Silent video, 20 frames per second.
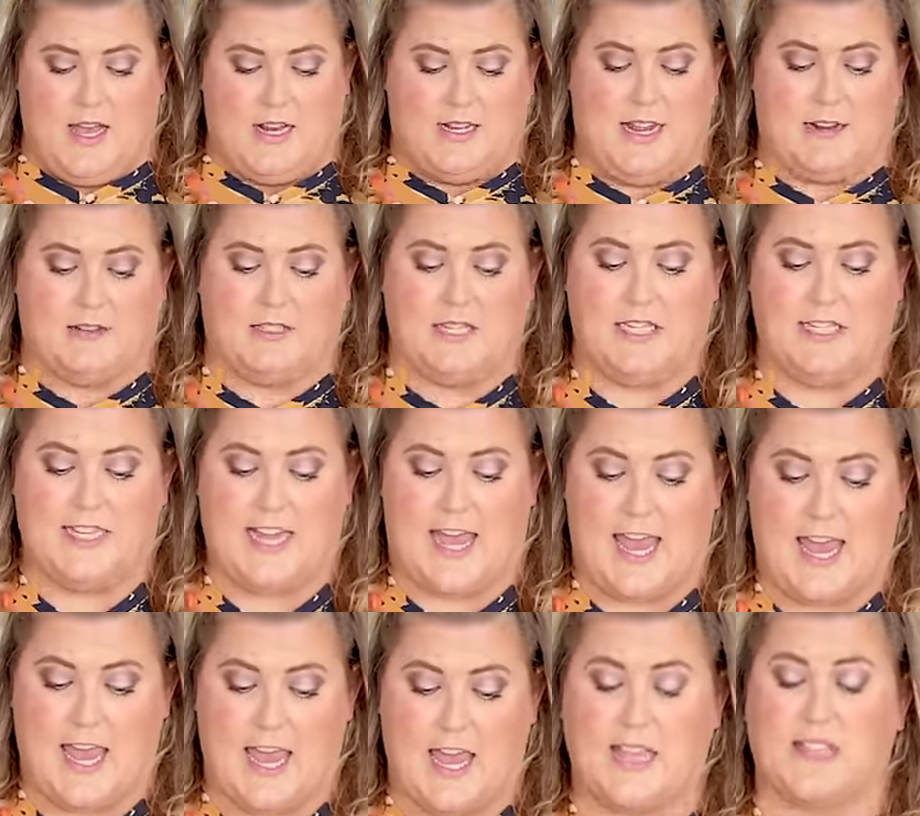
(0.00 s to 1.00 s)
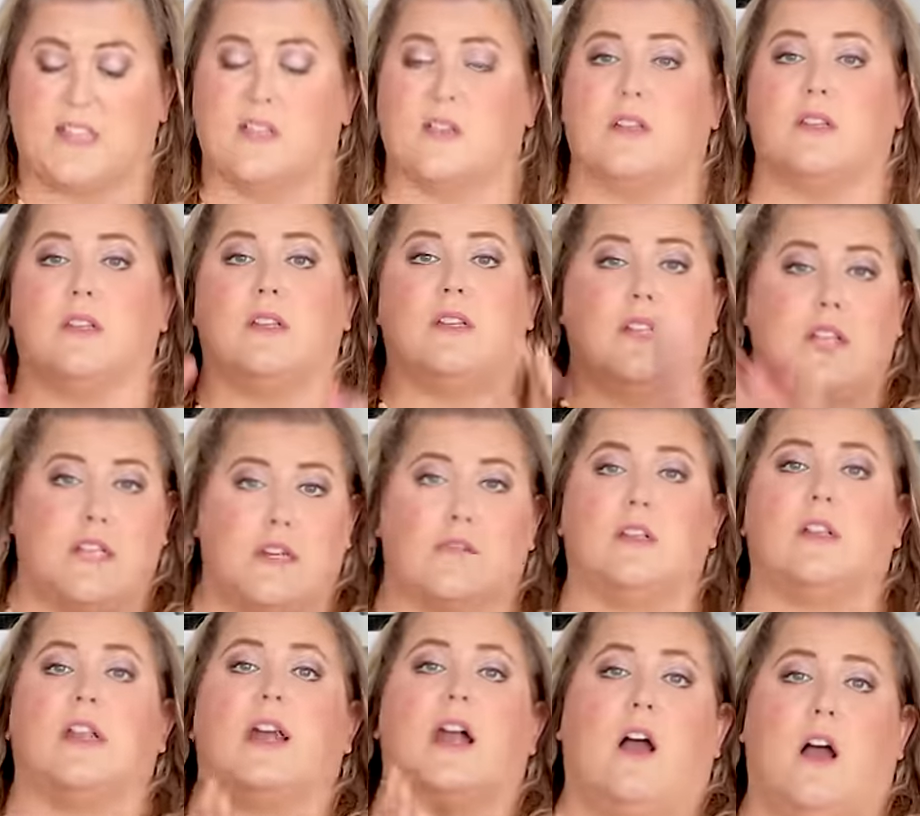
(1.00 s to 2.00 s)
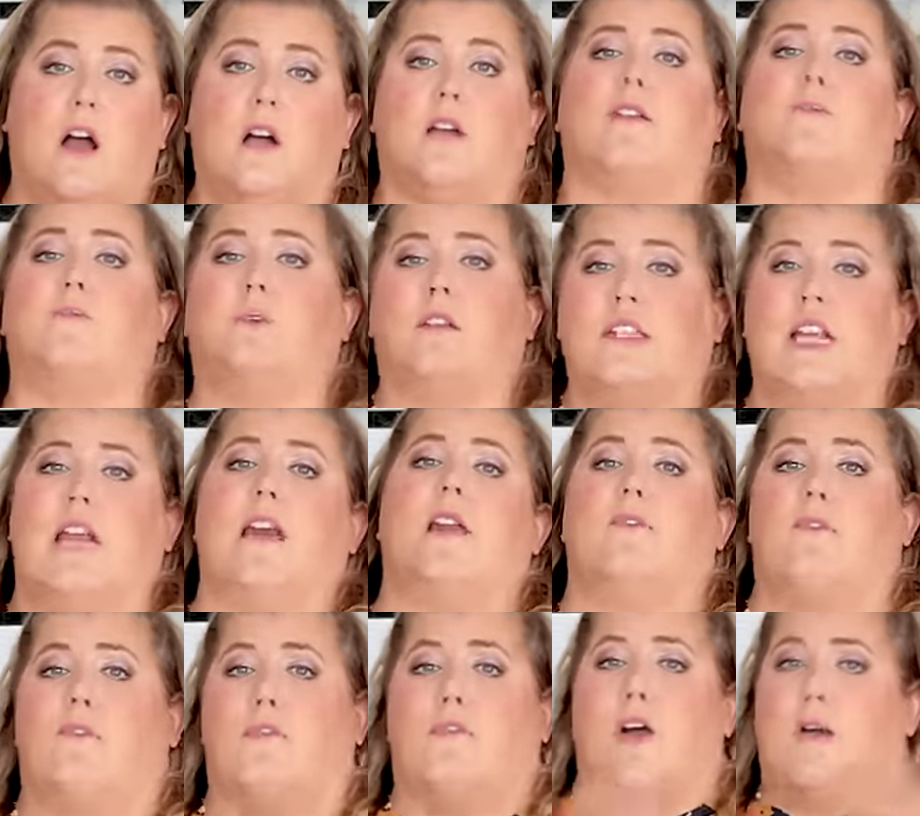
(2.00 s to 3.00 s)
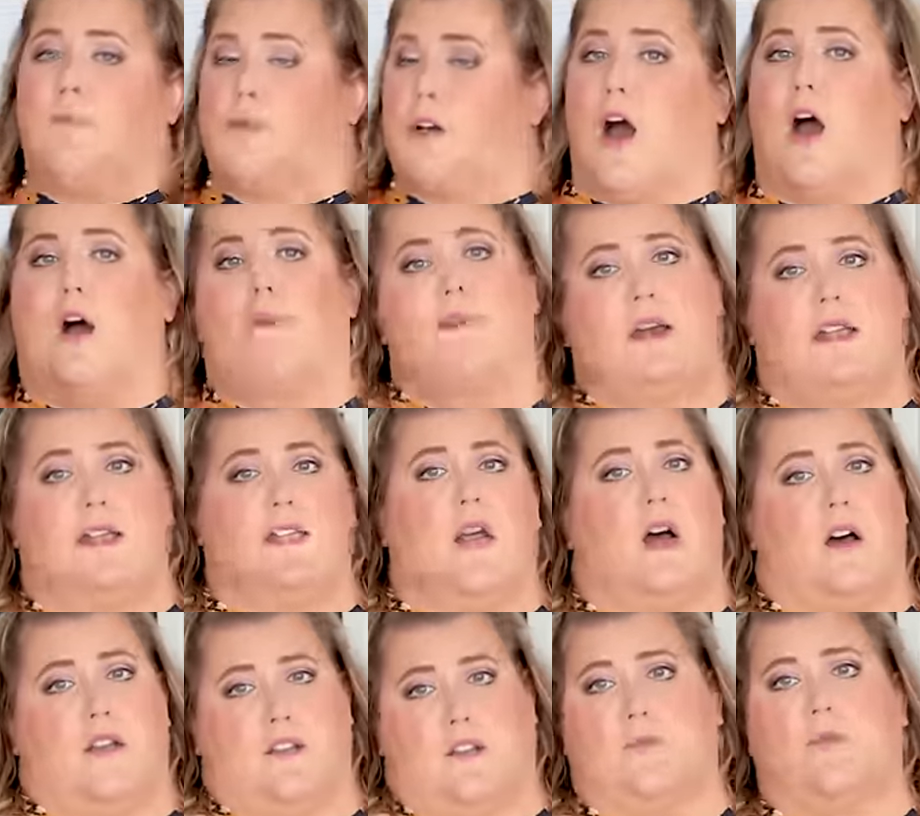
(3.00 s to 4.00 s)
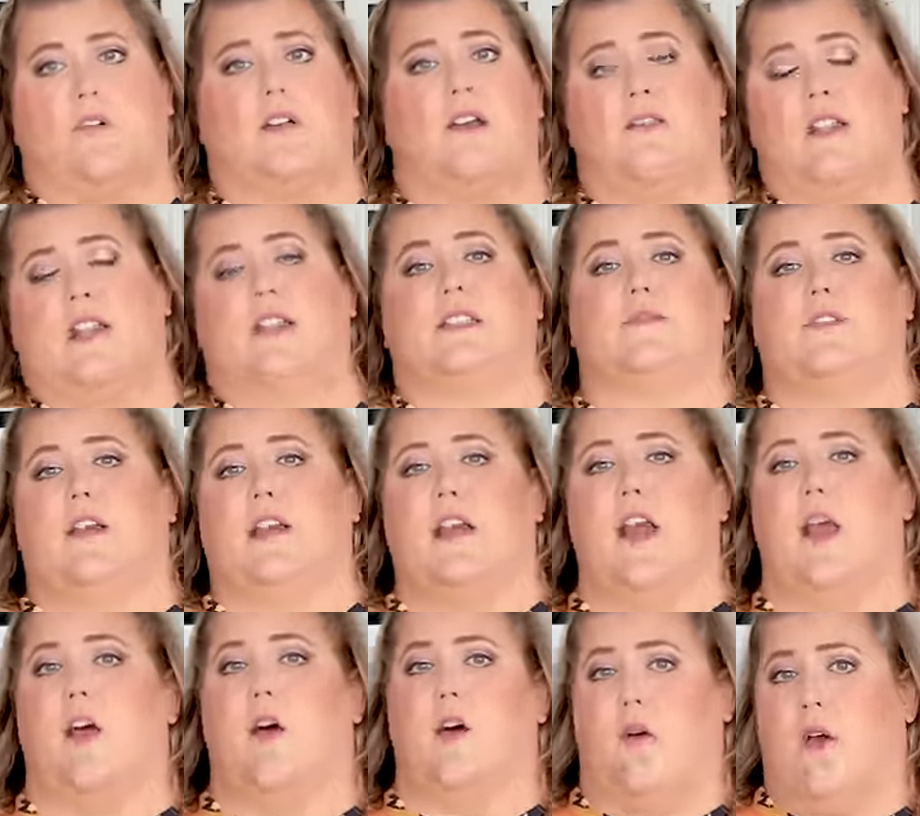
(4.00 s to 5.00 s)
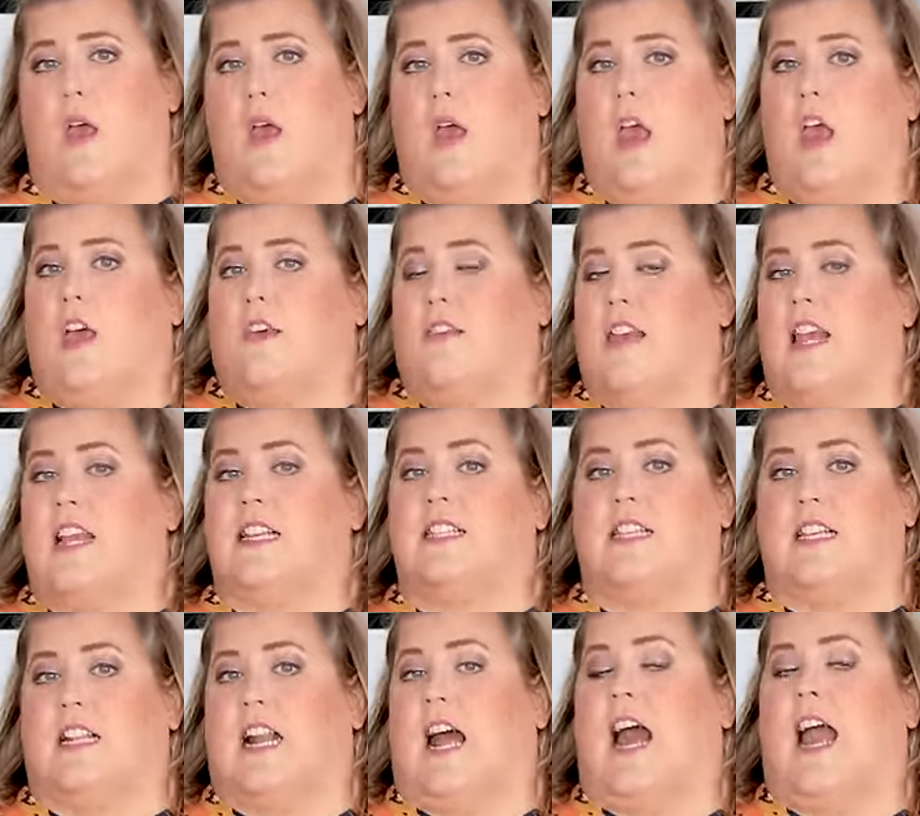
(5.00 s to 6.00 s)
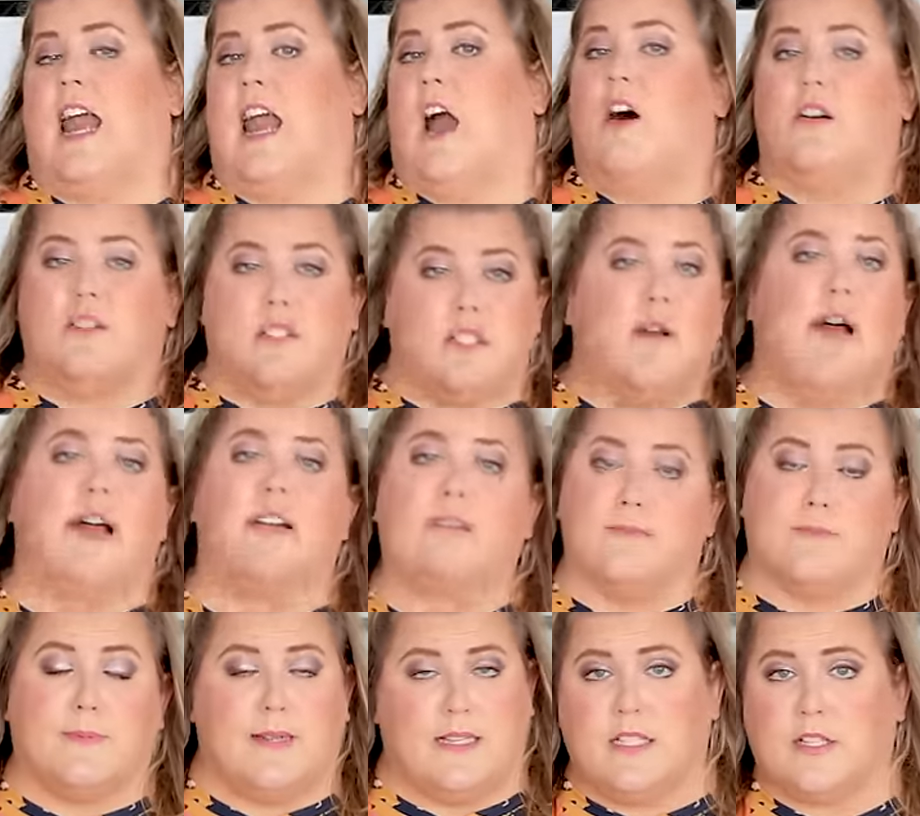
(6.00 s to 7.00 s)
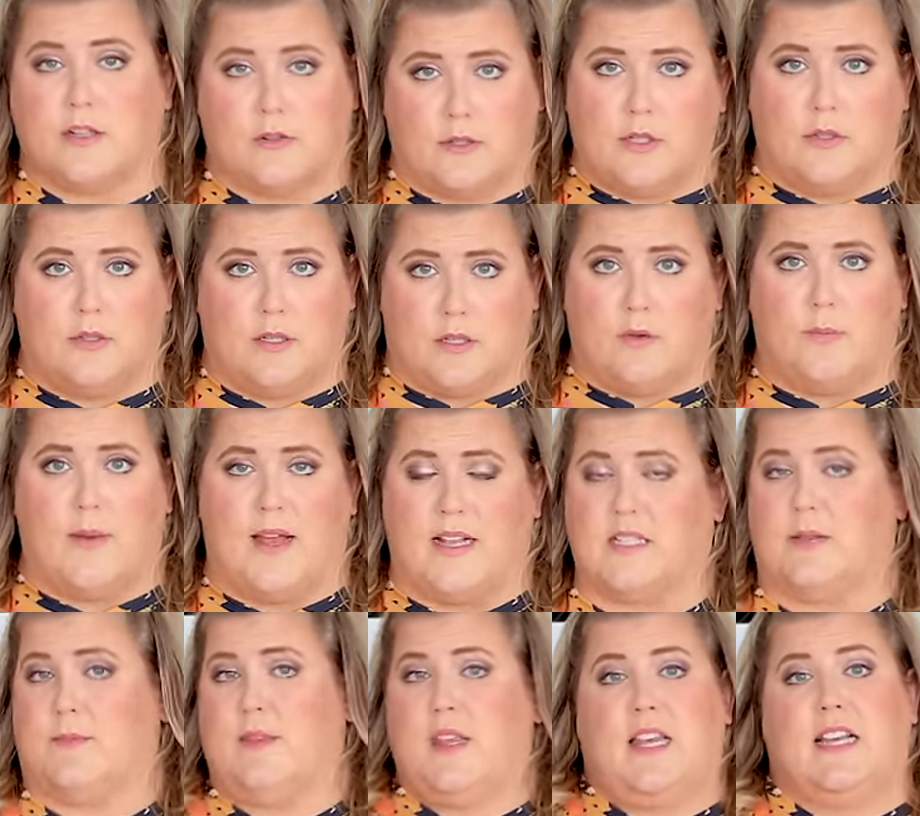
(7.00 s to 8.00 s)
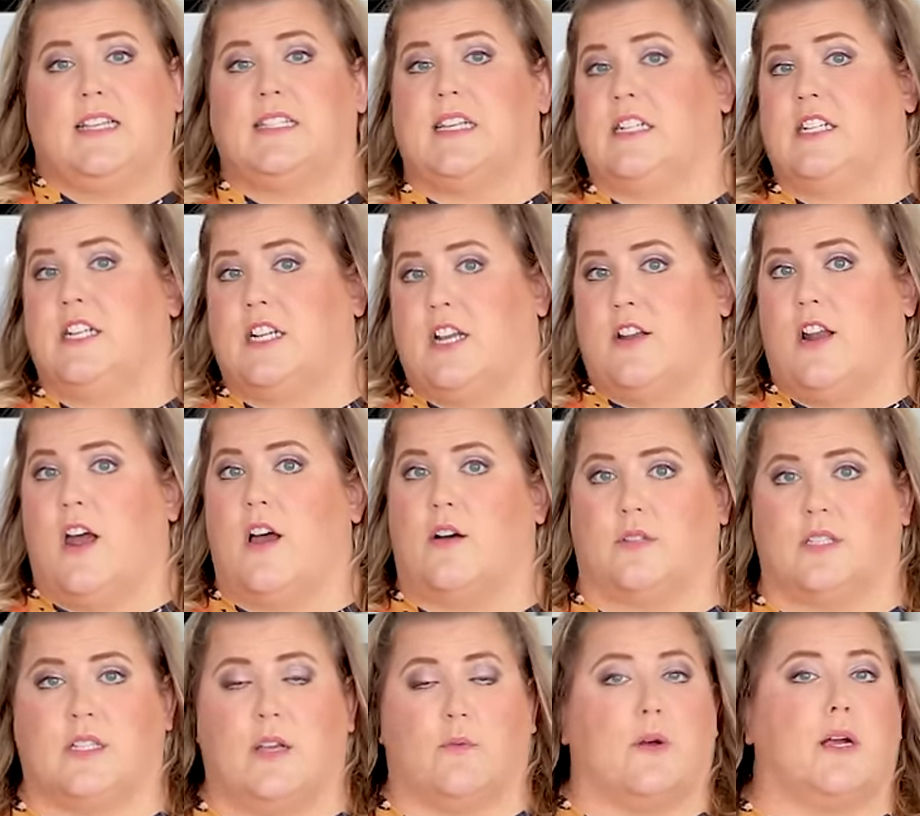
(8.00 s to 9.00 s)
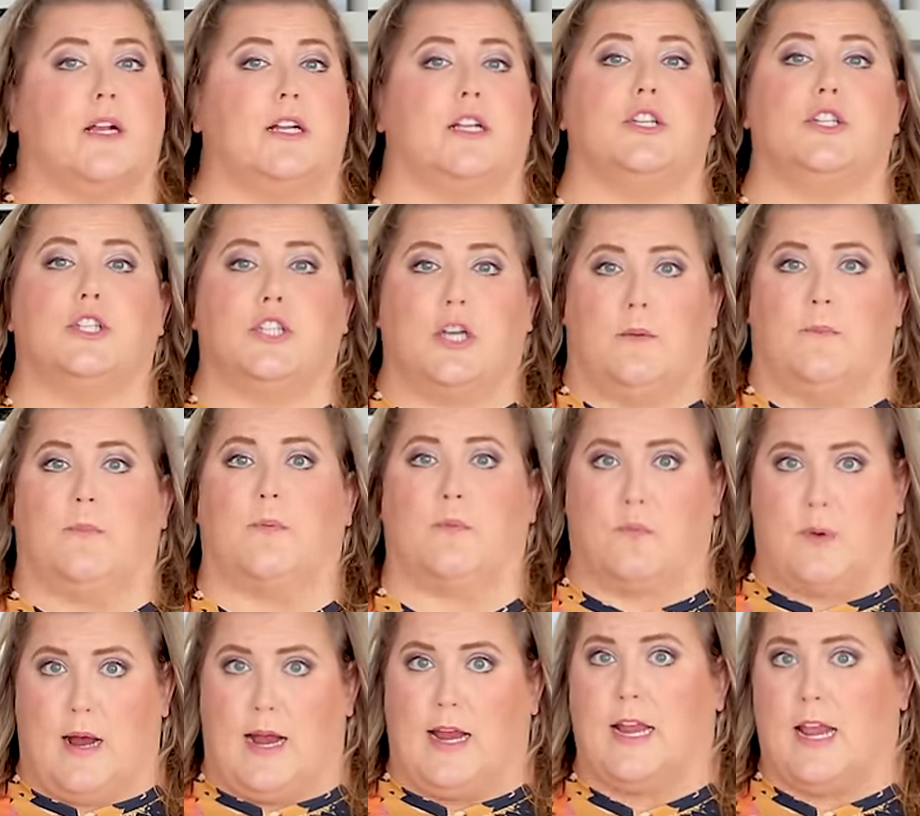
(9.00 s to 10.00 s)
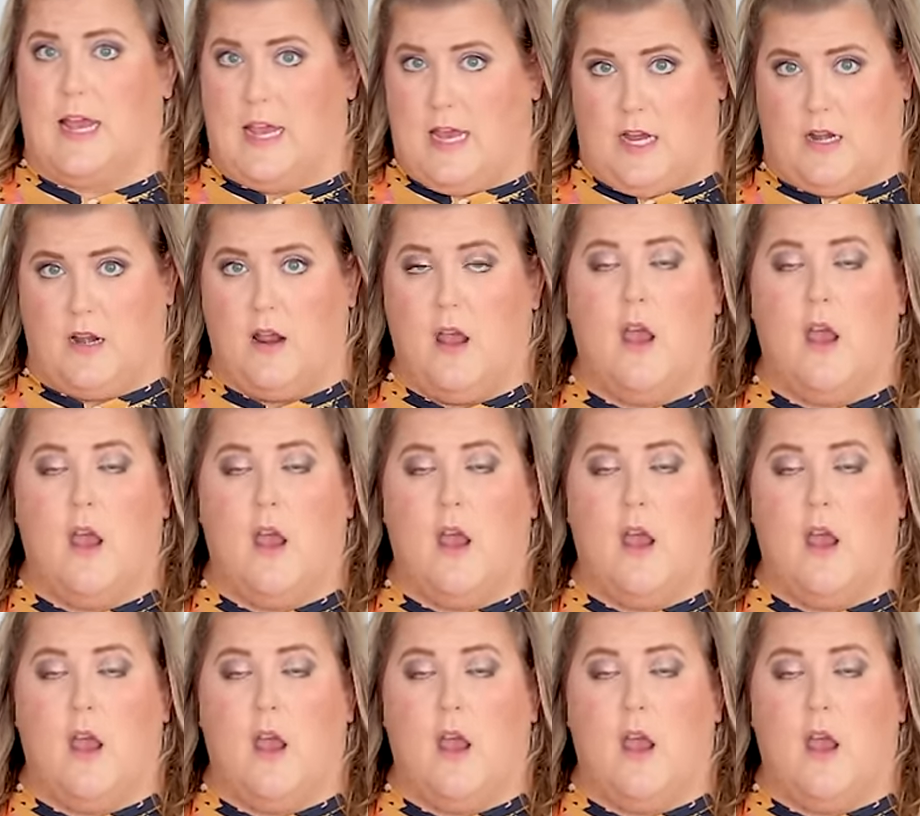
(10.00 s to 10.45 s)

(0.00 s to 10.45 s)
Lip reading: Now, today is literally 100% from comments on the previous video, things that I also had to research a little bit, some of the things I didn't know. So we're going to jump right in.